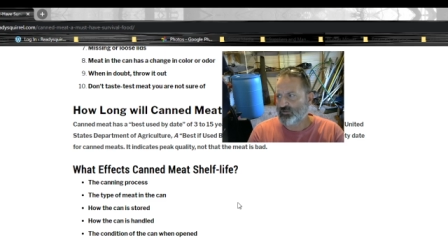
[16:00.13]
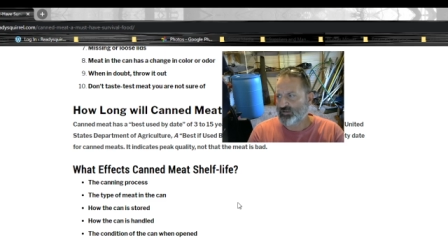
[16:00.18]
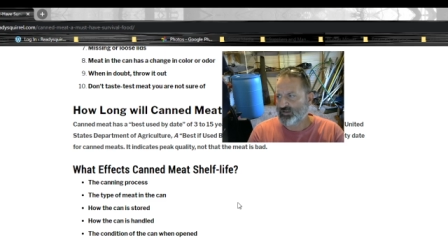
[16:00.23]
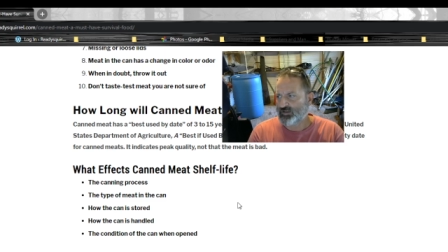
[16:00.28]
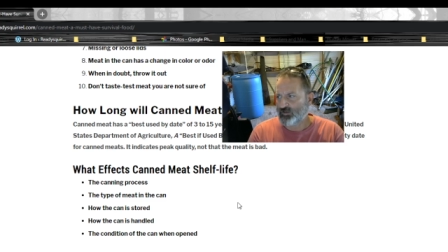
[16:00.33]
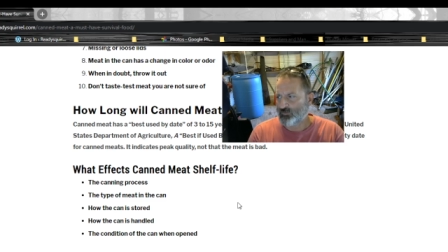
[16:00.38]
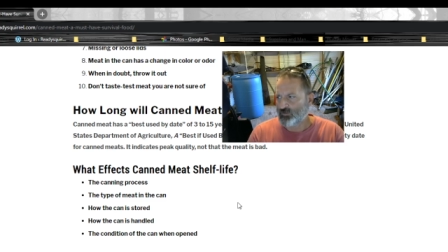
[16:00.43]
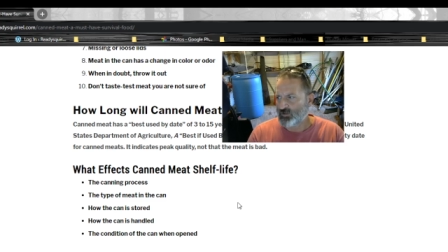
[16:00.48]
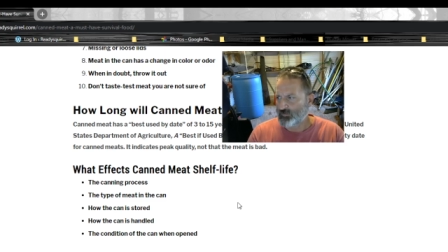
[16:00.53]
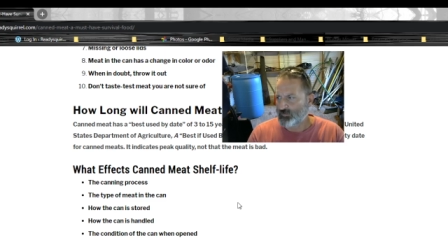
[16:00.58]

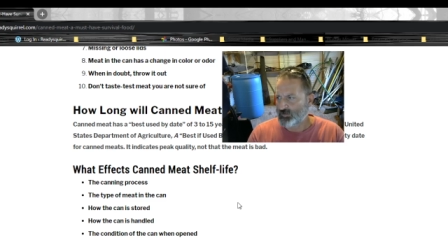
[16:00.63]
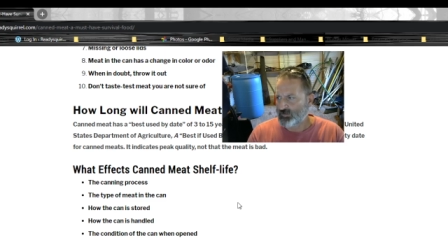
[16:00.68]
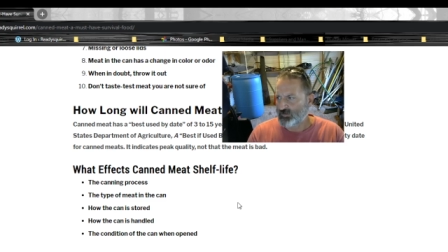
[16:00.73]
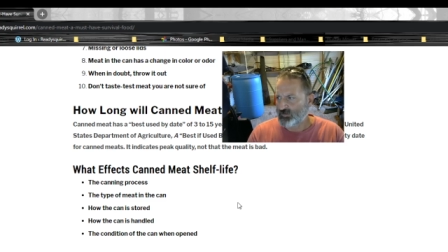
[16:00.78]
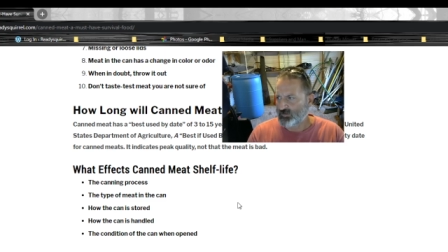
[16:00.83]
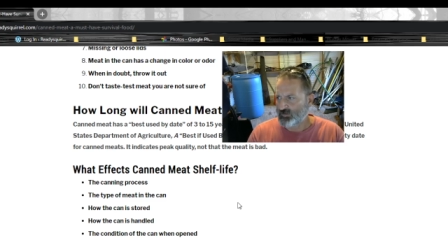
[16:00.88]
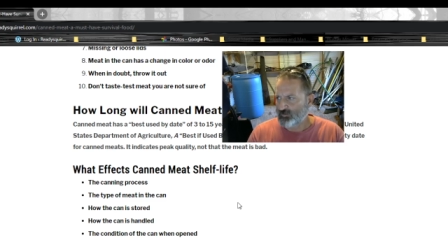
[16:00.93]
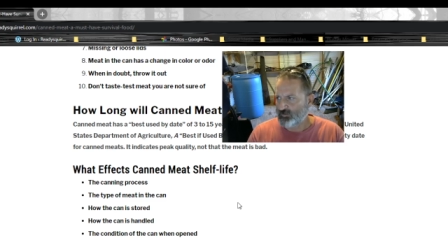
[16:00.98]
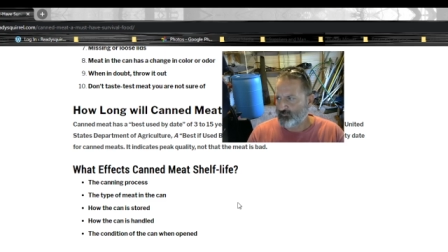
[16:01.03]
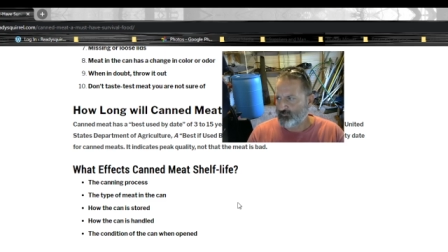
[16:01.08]
going to really be
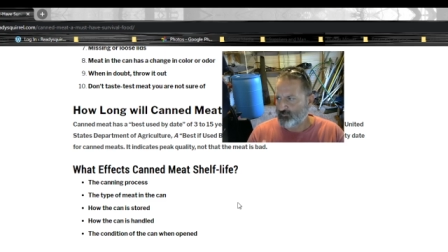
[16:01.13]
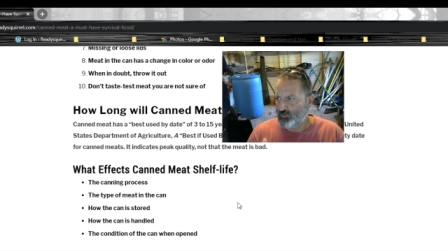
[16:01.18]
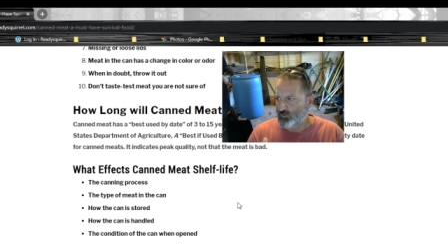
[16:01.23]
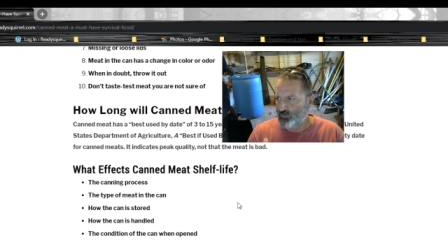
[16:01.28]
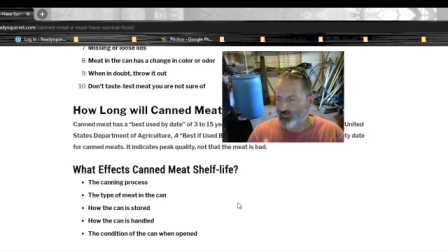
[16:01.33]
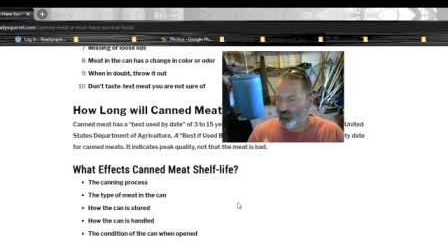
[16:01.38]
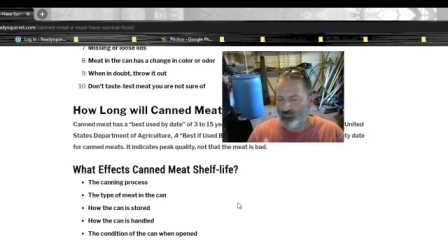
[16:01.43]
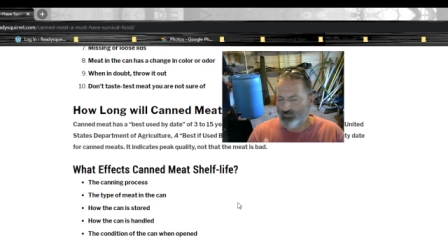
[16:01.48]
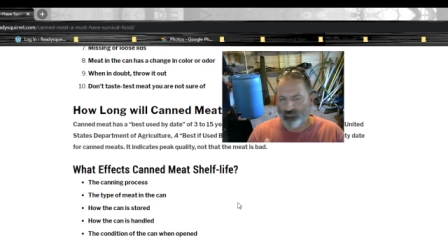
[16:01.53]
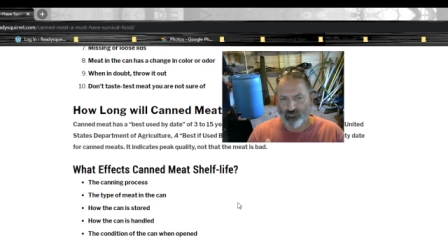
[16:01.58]
good if
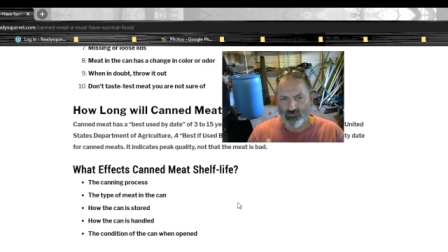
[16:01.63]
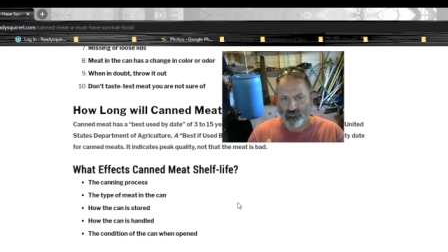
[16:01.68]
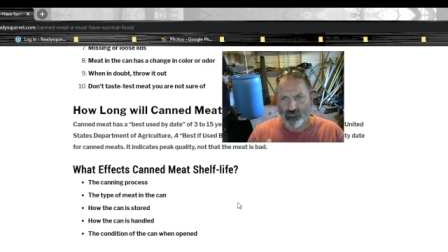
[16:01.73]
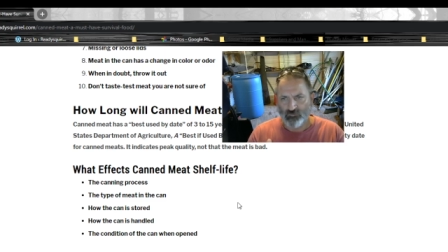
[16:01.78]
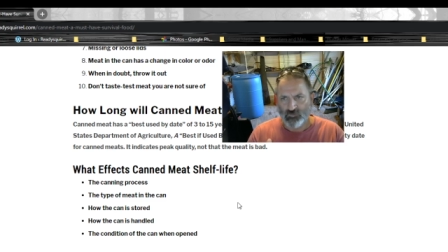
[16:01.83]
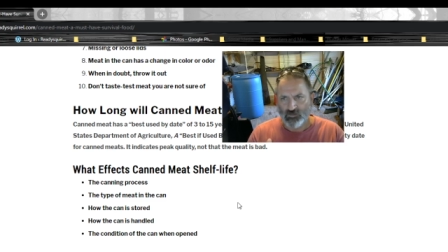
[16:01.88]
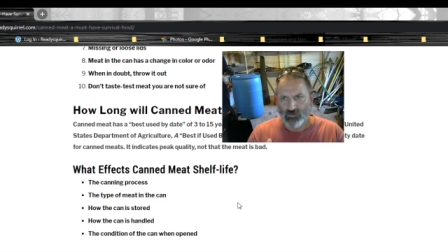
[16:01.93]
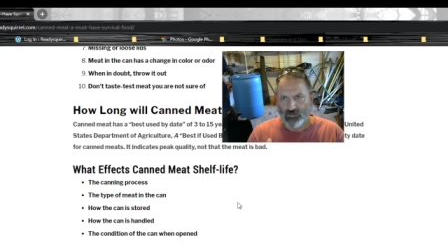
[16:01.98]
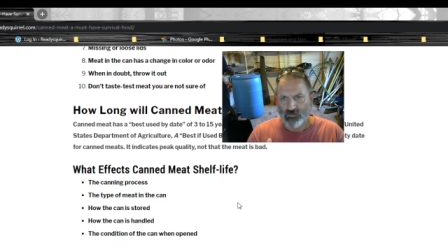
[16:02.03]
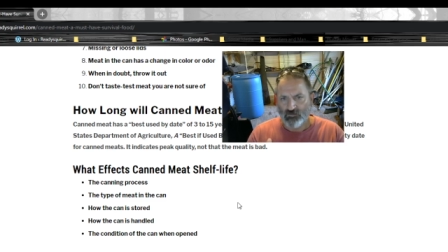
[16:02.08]
you've
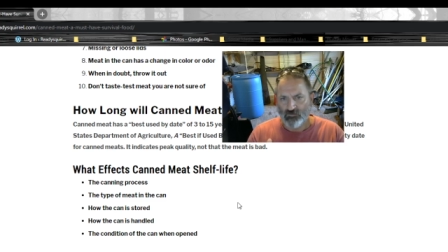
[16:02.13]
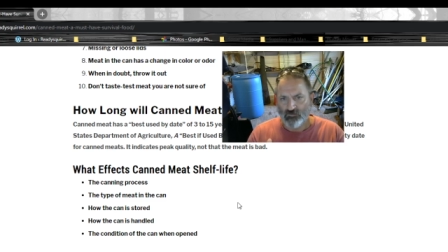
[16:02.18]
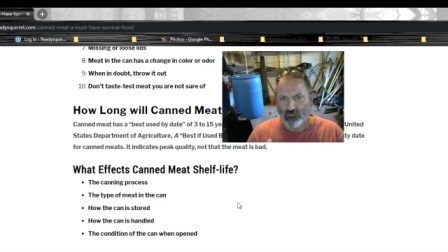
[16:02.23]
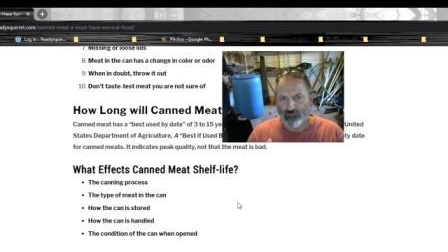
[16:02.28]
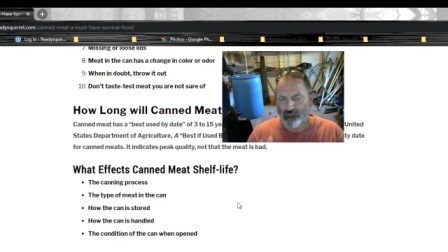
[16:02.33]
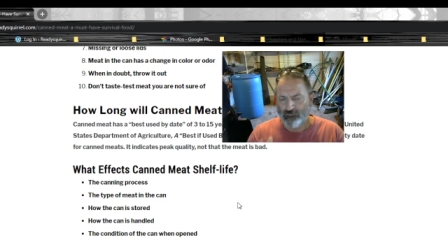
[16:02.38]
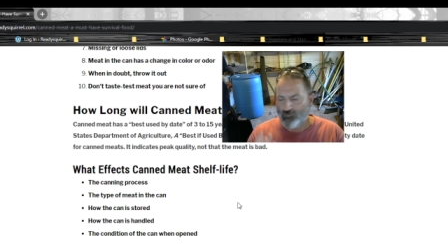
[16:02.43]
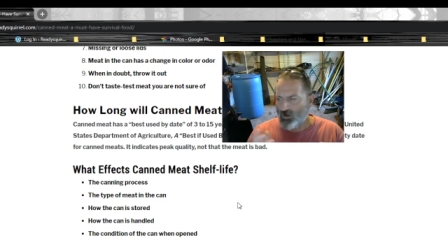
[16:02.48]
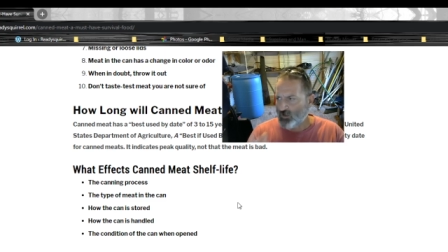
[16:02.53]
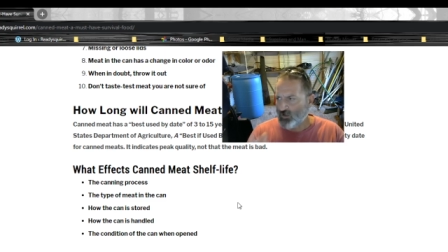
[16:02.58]

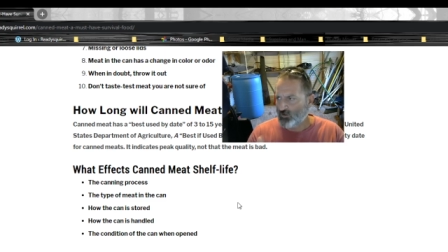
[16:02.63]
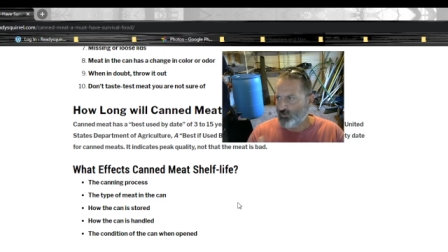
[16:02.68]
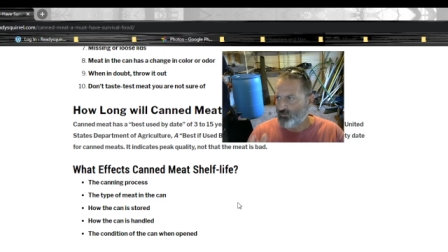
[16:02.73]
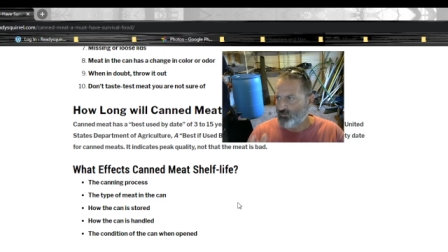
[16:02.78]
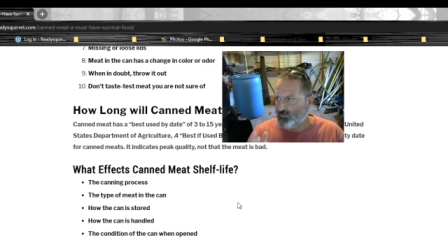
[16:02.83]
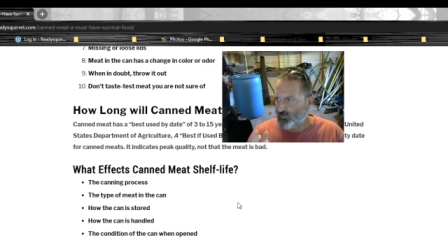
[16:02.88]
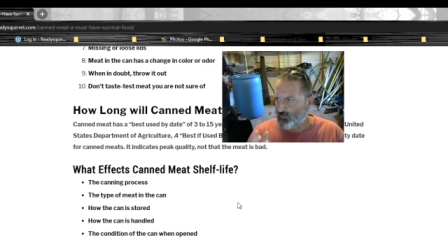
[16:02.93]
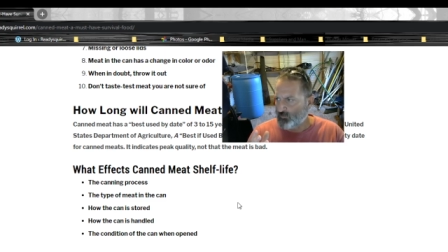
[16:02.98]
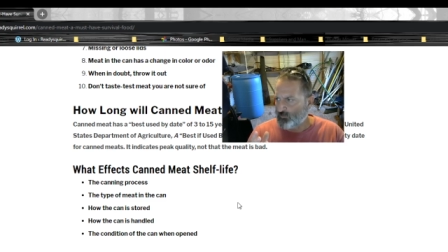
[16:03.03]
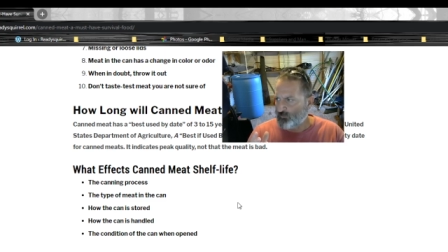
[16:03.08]

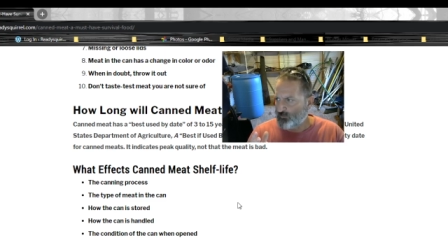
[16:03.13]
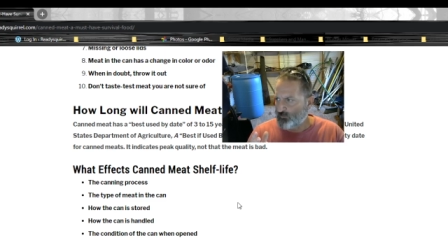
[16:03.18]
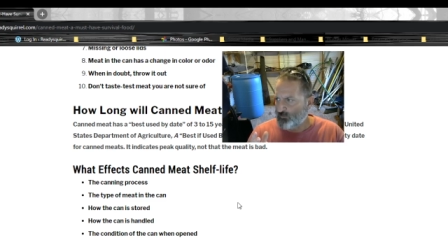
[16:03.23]
followed the